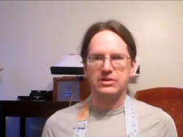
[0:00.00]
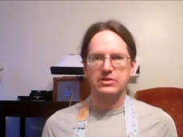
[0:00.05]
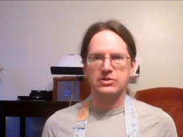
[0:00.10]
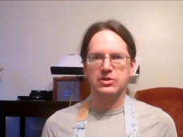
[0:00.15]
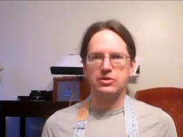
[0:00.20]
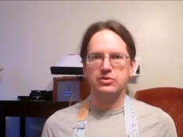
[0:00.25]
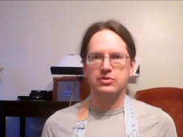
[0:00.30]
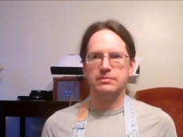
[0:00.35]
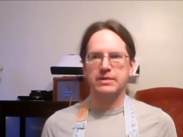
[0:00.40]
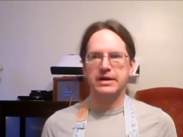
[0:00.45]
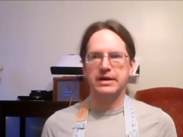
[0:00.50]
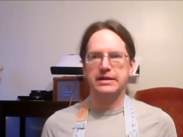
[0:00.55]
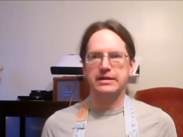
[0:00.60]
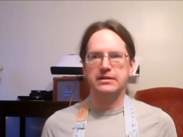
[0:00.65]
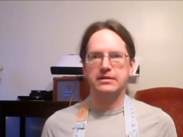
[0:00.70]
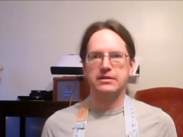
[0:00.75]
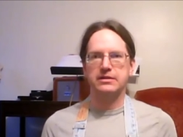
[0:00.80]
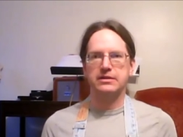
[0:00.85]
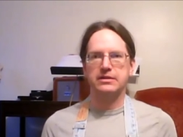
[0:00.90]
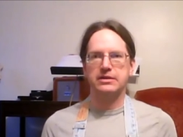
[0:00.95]
you know, you
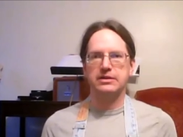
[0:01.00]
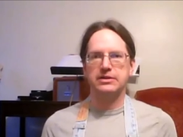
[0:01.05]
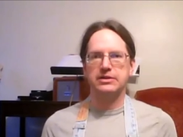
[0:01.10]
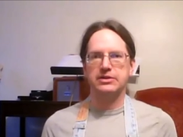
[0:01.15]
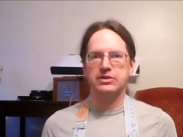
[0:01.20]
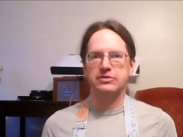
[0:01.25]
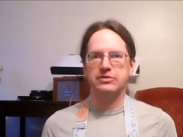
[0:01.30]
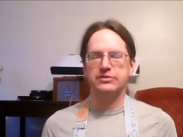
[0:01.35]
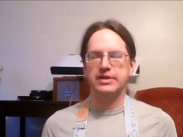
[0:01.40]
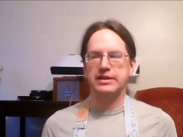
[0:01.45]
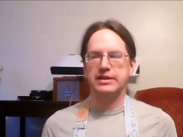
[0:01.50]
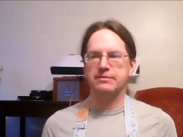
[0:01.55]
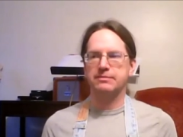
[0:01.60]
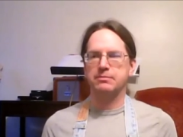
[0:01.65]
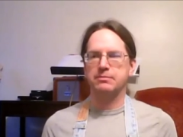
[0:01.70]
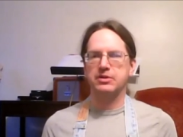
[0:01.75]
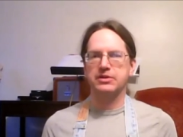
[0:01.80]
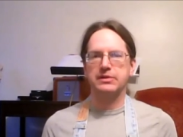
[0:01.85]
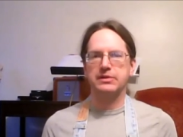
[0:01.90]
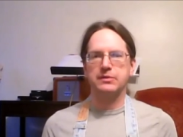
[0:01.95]
might, you know, take the
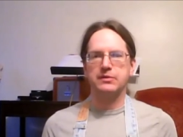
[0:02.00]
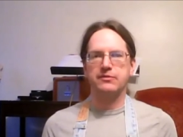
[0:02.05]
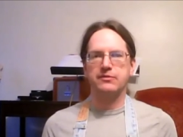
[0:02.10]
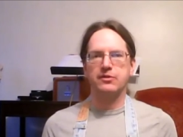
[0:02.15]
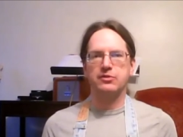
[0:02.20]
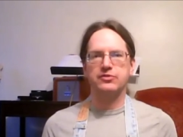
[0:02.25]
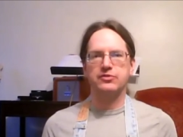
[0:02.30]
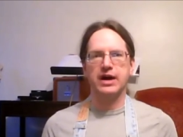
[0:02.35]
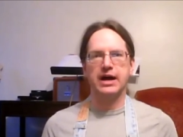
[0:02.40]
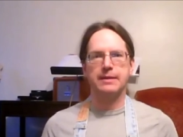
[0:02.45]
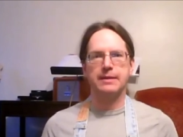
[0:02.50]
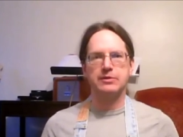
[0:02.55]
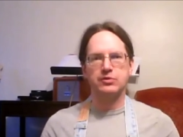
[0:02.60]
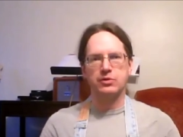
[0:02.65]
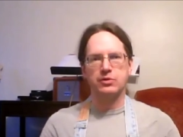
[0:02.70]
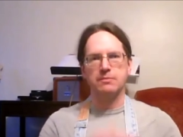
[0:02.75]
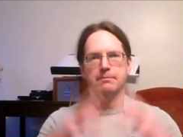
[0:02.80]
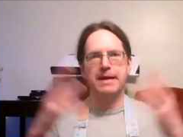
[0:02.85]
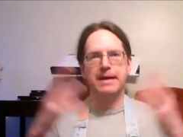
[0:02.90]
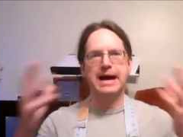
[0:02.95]
precepts the first time,
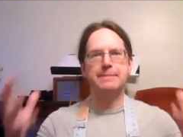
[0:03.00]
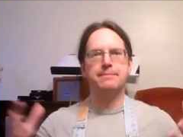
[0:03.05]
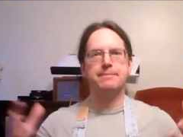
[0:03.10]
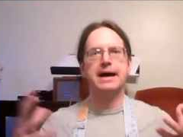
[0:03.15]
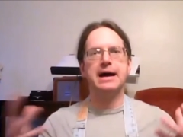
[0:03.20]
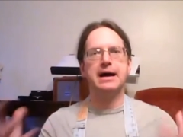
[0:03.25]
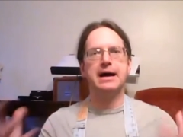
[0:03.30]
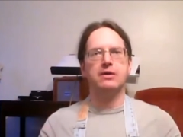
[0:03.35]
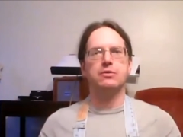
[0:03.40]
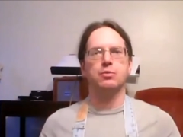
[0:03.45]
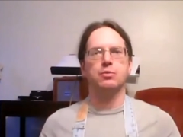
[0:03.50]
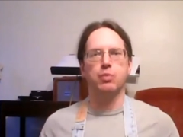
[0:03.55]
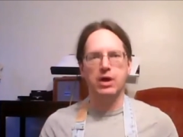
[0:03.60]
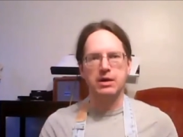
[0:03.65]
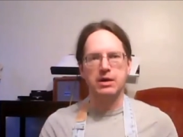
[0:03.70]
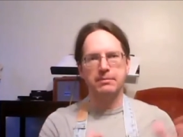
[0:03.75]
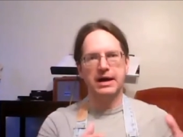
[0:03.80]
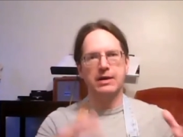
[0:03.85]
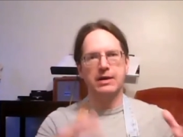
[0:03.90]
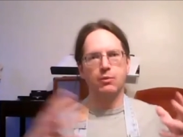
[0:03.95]
sort of map out
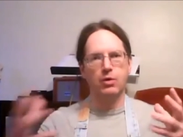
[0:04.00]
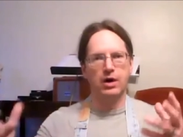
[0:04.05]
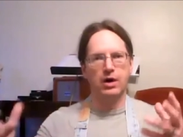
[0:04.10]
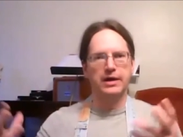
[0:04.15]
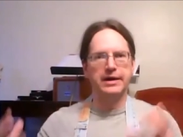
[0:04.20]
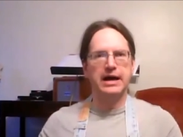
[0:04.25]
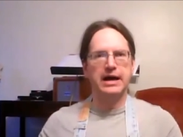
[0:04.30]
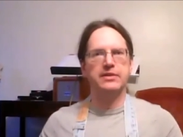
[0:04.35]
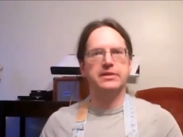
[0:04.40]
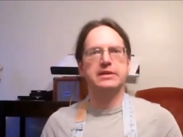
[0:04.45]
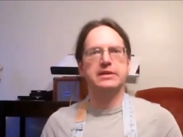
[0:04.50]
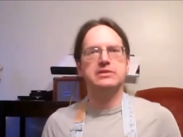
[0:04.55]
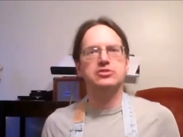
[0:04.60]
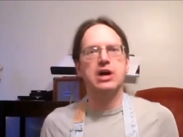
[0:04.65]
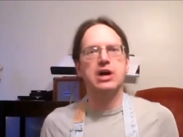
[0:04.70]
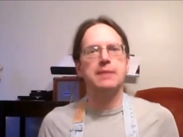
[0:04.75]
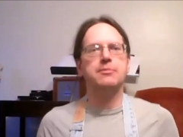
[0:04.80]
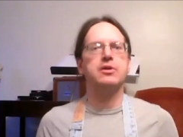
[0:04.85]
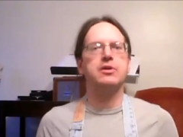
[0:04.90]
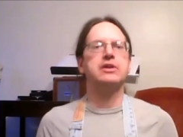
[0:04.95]
one by one how they each
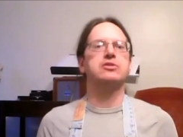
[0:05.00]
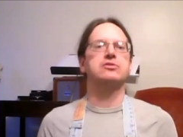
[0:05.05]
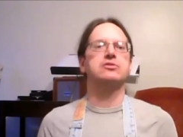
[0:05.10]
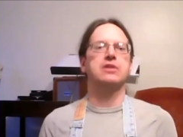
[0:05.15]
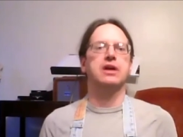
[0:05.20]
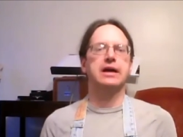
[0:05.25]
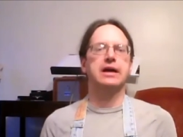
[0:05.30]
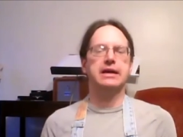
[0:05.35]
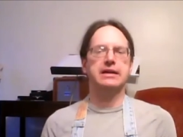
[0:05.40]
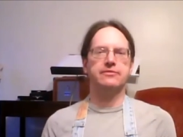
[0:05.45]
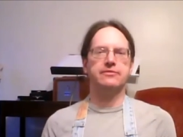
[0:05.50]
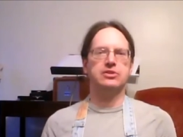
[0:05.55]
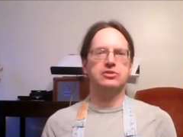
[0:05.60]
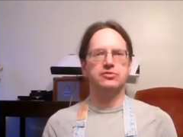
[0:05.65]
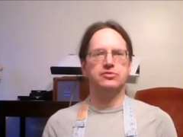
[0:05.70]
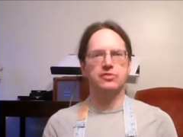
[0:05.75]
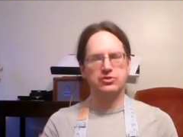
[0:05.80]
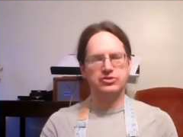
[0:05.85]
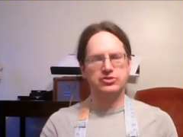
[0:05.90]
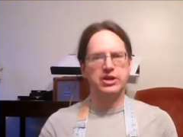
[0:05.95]
operate in your life, and you
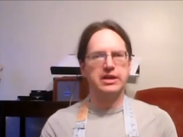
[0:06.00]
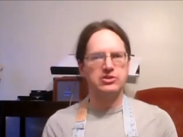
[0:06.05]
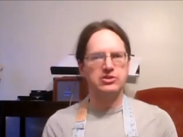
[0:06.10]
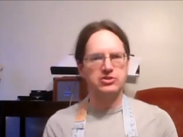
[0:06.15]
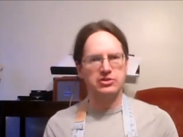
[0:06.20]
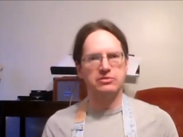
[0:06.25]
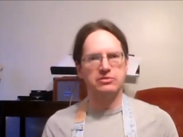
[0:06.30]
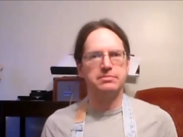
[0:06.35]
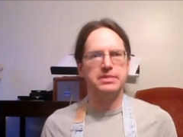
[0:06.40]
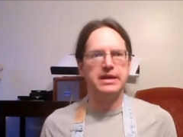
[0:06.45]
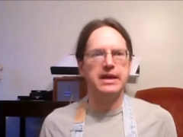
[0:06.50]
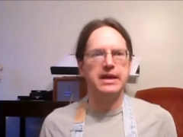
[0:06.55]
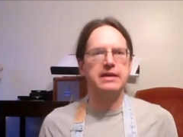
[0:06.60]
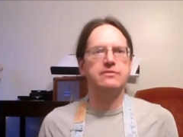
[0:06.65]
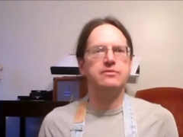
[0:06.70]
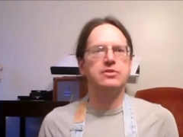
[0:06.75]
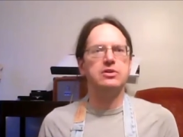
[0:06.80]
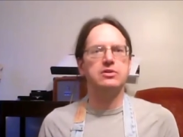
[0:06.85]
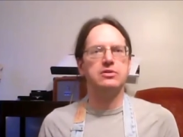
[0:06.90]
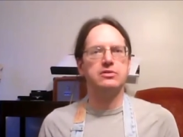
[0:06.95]
start changing
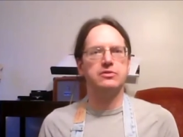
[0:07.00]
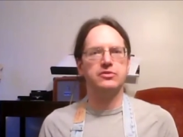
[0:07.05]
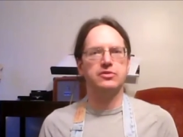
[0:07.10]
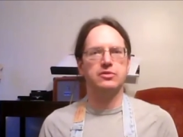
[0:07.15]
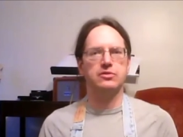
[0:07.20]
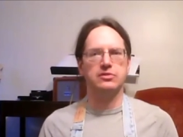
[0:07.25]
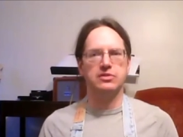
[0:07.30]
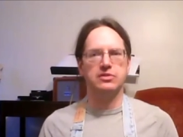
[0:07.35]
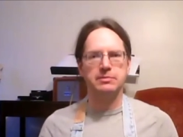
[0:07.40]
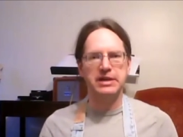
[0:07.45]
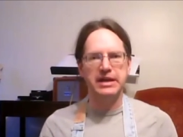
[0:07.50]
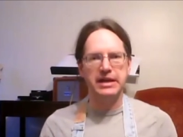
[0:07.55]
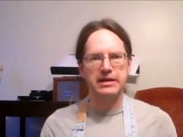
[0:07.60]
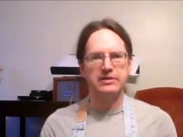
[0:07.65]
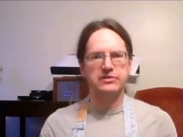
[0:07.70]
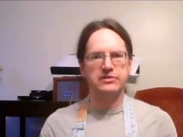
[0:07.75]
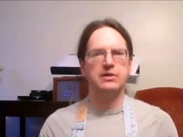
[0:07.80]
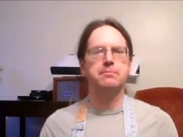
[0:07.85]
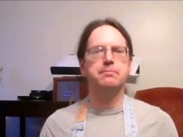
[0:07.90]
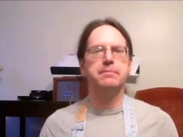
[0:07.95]
behaviors, you know,
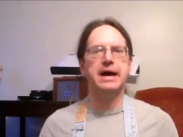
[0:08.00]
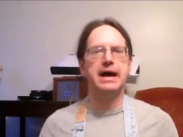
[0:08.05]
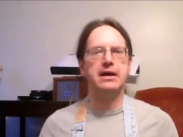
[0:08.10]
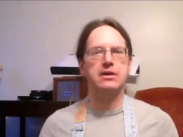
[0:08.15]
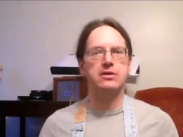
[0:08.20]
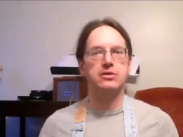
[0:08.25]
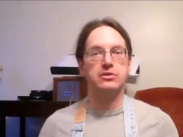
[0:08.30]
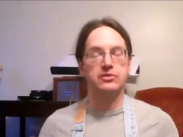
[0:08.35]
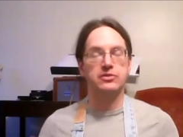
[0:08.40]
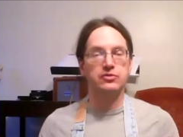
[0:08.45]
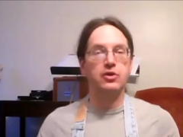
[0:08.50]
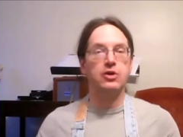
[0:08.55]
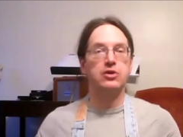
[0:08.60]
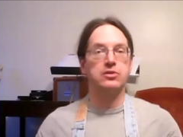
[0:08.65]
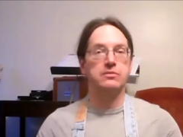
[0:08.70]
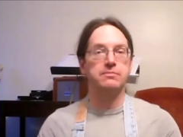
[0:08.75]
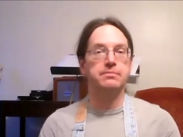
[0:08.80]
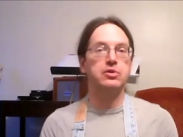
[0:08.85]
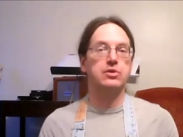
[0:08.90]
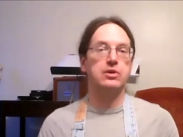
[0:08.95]
eliminating some patterns and
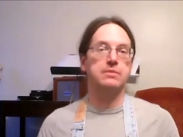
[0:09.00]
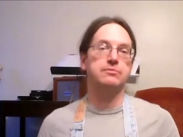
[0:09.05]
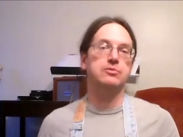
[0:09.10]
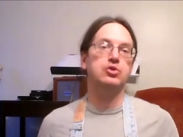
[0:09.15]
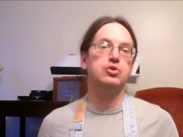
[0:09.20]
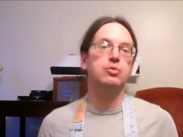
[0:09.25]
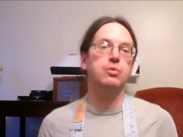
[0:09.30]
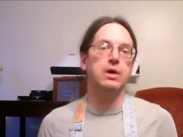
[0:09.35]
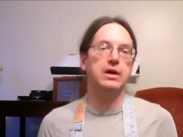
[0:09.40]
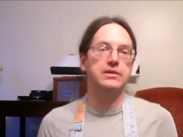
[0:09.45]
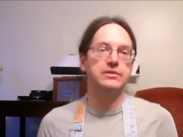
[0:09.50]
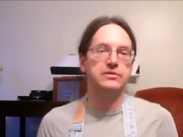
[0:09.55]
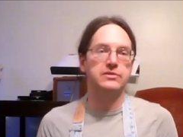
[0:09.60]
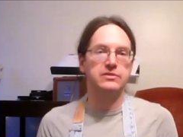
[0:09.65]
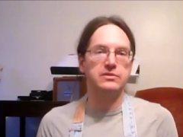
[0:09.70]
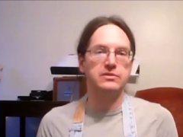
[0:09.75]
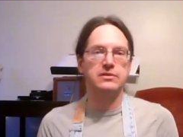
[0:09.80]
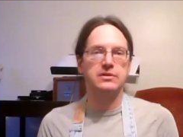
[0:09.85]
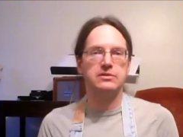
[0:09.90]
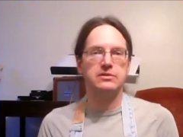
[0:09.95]
starting to build up new
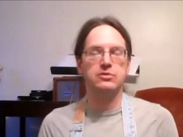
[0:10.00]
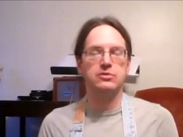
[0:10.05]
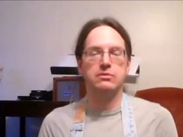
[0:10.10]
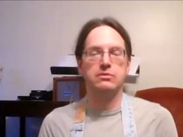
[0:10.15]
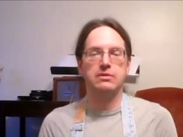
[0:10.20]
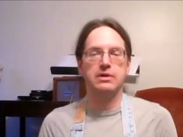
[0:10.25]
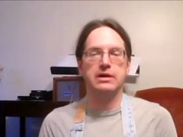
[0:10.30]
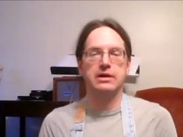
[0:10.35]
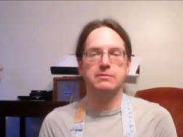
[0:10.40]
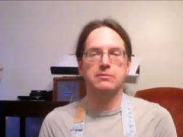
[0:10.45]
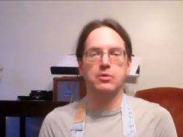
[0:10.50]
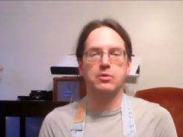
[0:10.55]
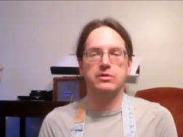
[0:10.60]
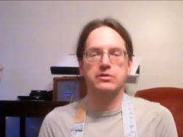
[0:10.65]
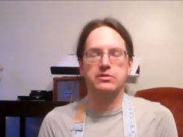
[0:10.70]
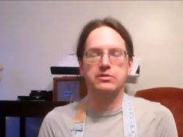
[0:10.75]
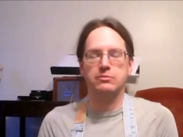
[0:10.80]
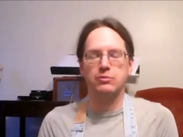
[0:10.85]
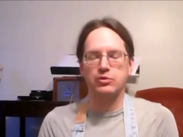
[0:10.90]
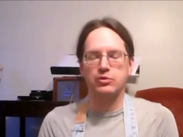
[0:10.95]
ones, new, uh,
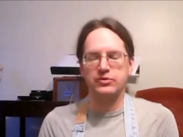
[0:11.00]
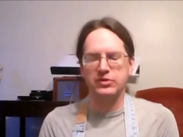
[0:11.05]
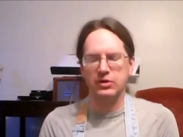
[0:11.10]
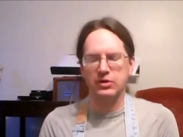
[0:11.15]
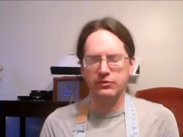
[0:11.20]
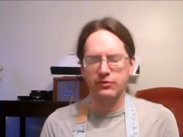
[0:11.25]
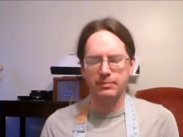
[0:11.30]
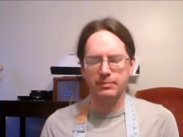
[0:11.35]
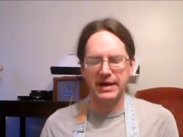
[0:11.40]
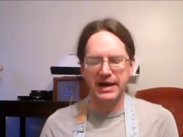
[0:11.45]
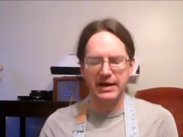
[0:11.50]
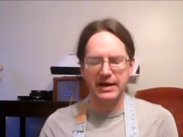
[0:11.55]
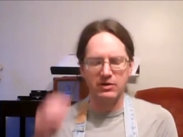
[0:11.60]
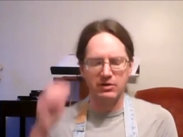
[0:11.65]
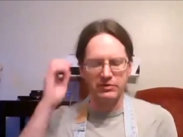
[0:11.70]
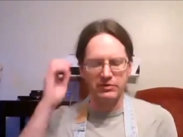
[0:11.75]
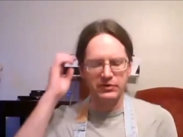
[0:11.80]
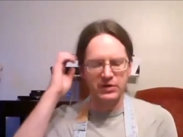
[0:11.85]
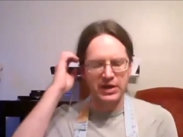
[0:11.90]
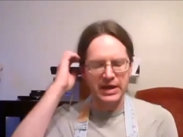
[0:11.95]
more, more skillful
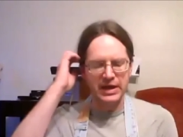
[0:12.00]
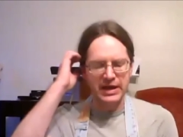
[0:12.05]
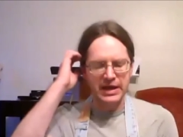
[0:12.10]
patterns.